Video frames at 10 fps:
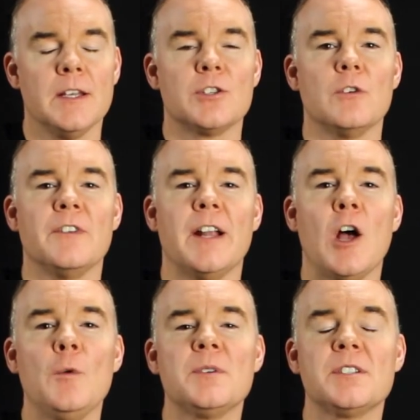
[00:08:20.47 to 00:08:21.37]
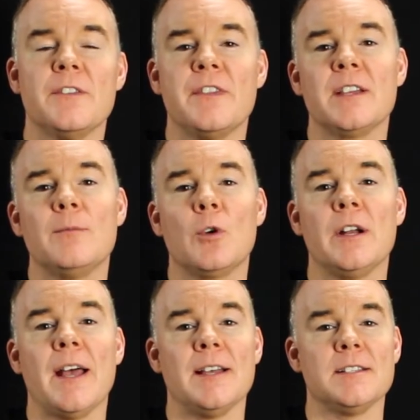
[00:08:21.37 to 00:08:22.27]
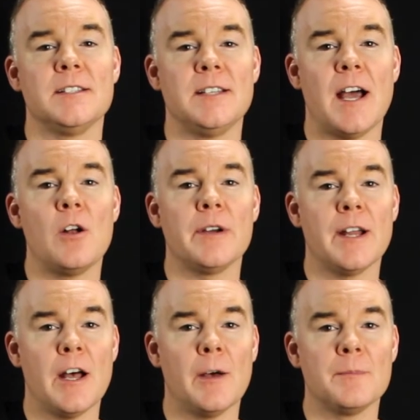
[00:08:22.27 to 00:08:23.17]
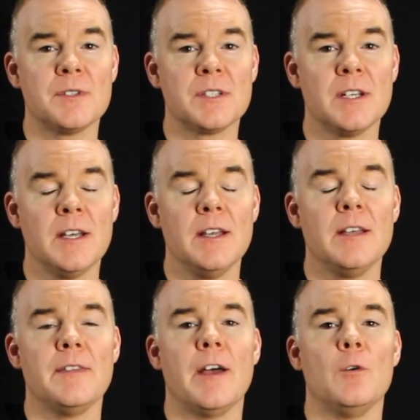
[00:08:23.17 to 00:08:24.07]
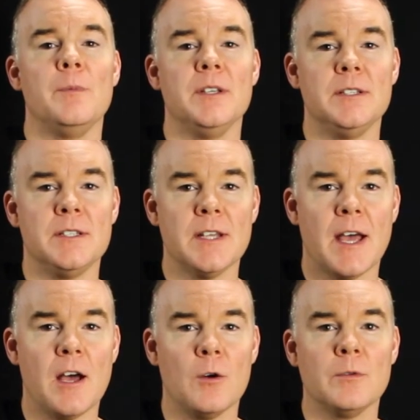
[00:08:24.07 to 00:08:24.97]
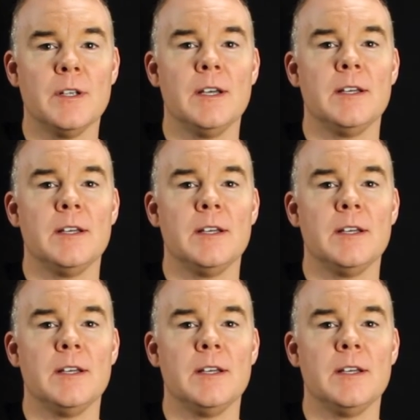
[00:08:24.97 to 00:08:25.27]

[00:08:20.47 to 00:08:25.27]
So if it helps to think about it as down and ups, that would be down,